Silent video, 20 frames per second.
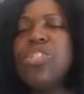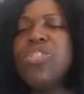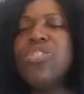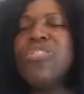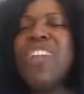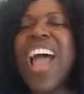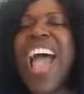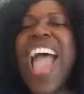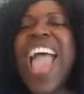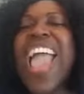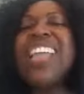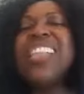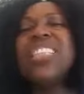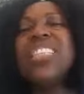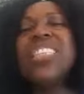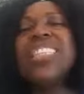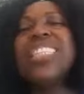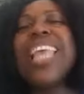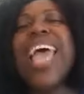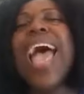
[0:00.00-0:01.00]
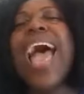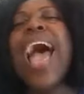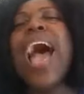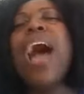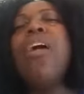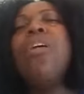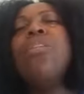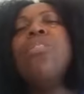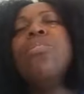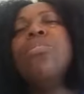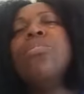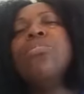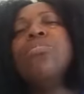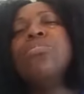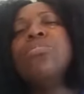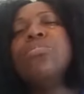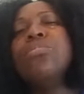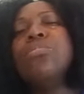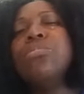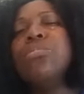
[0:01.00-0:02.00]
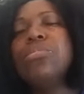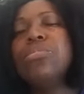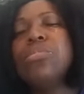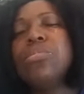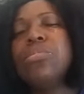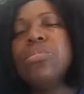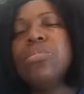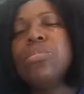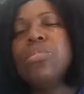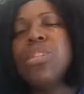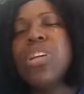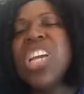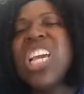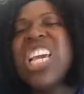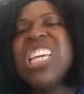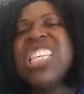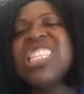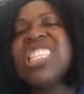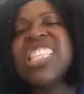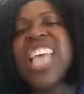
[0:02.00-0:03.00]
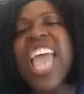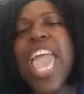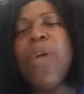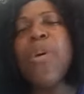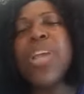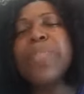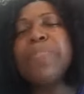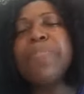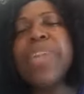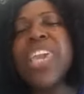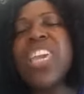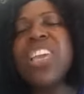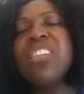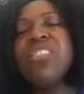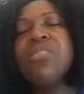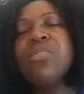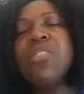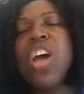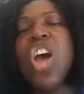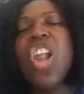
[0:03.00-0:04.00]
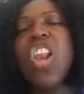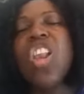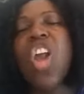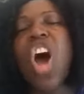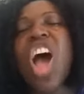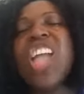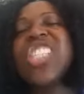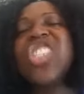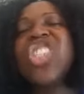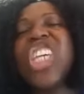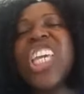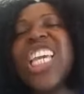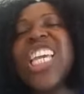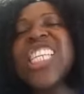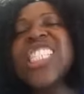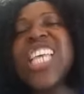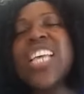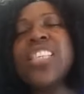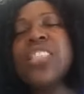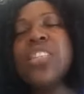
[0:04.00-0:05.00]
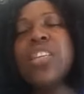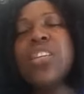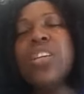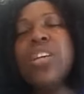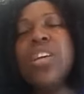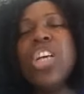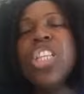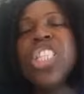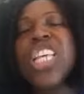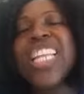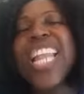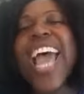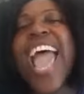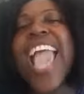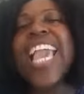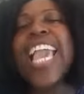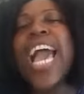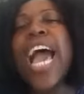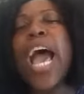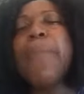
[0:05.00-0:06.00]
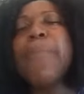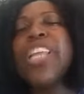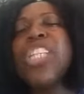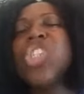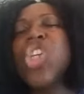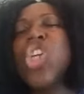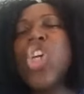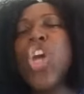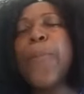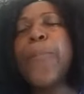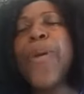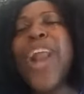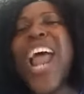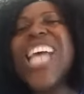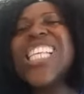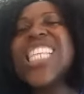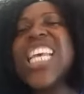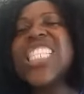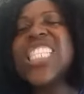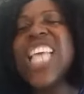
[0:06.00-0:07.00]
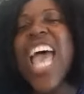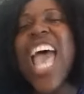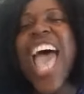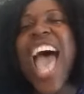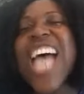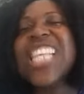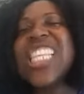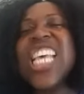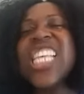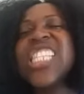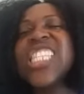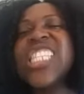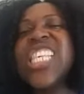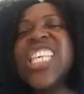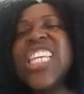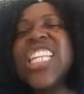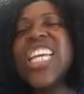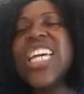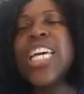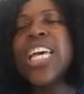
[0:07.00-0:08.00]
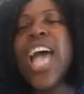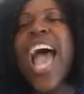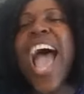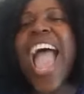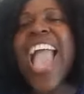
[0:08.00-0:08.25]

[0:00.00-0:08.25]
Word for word: Right now. Say with me, Lord Jesus, Today I come into your presence as a sinner.